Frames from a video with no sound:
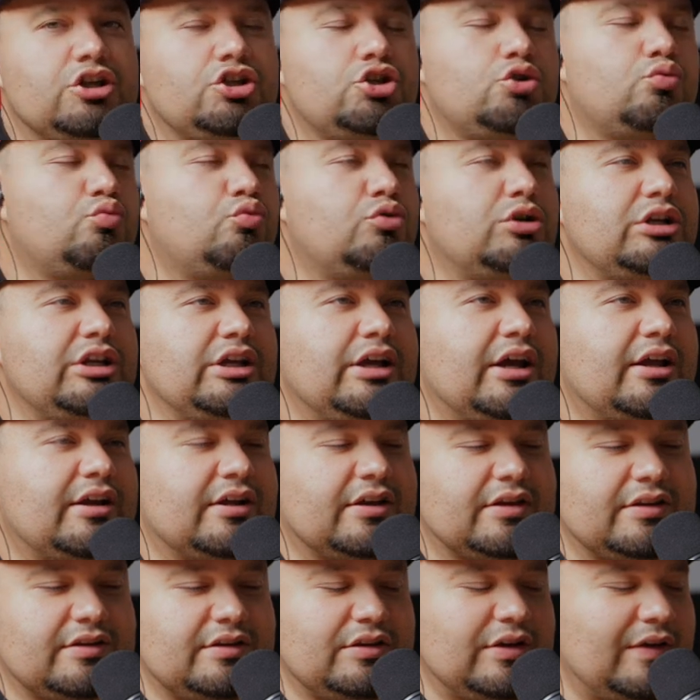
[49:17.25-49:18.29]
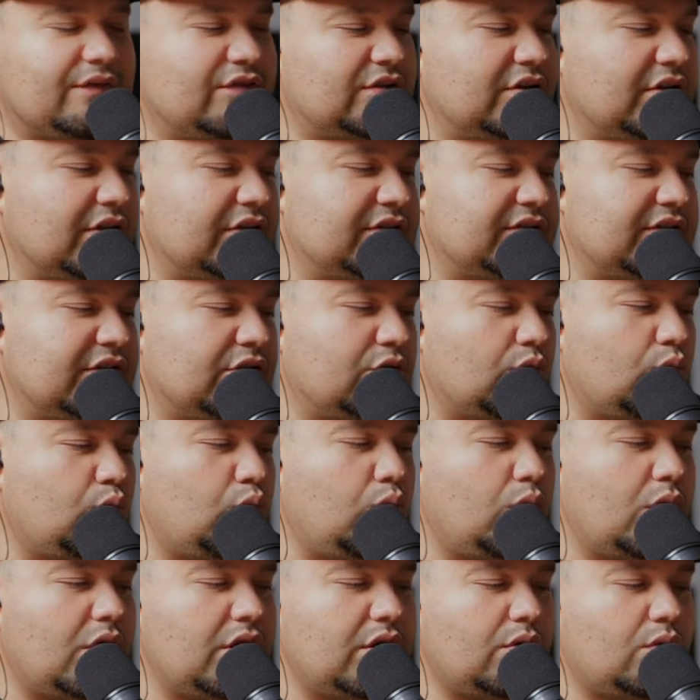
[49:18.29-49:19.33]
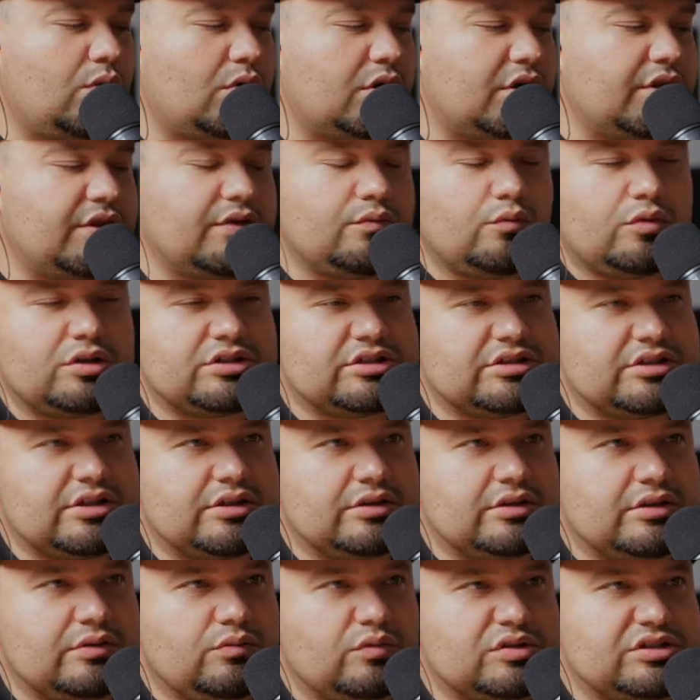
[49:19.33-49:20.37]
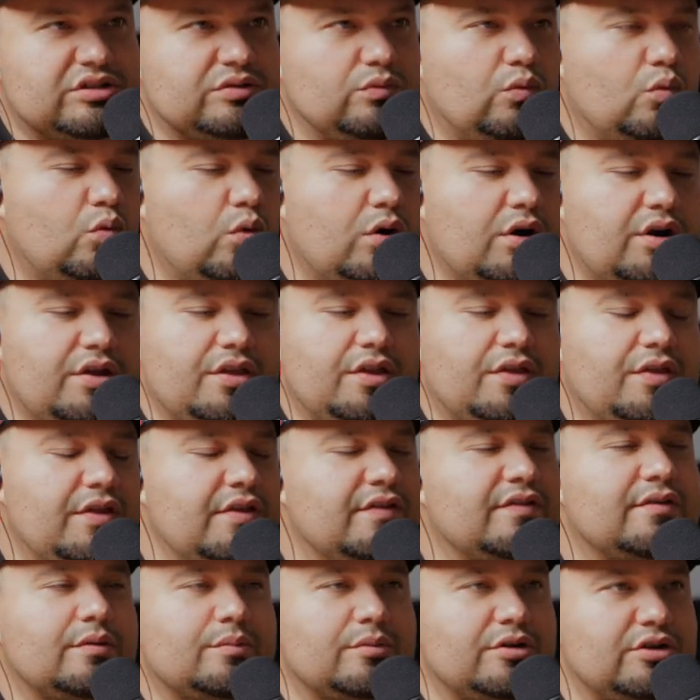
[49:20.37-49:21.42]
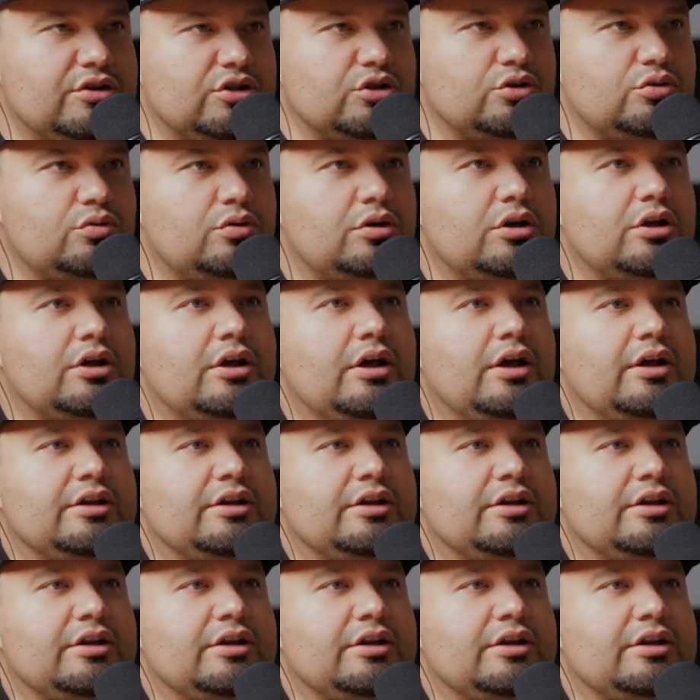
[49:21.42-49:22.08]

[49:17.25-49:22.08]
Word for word: you really got to you have to consider what what are the what's the what's what are the things that I'm going to do